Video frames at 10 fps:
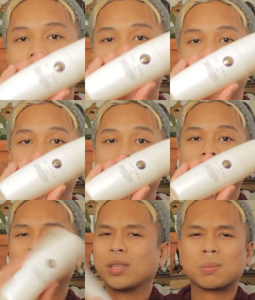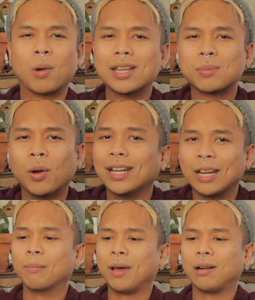but that's, for this price point,
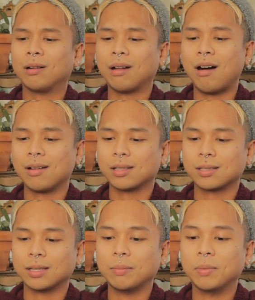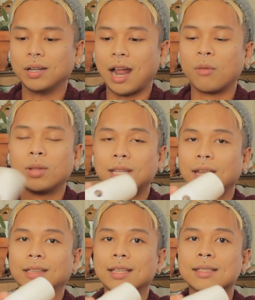it's better, honestly. But I really
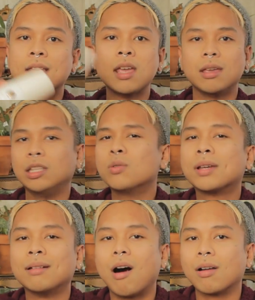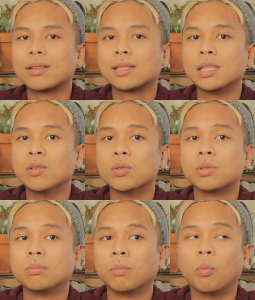like this. You can honestly
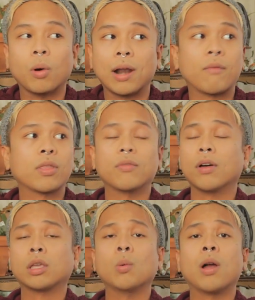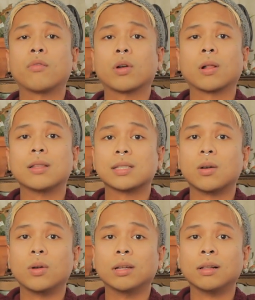use whatever the fuck you want for a
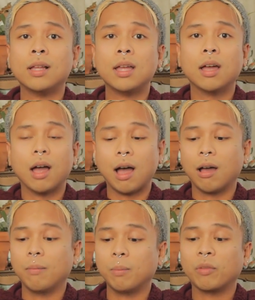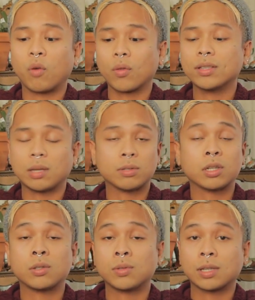cleansing oil. Before this, I was
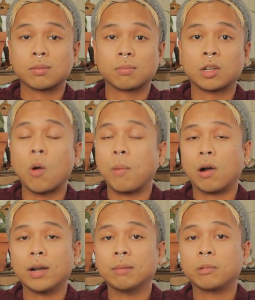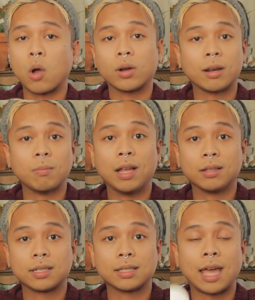just using Kopari coconut
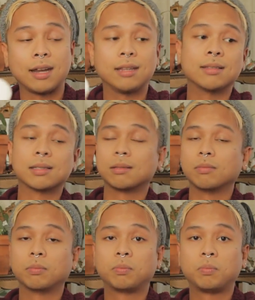melt. That is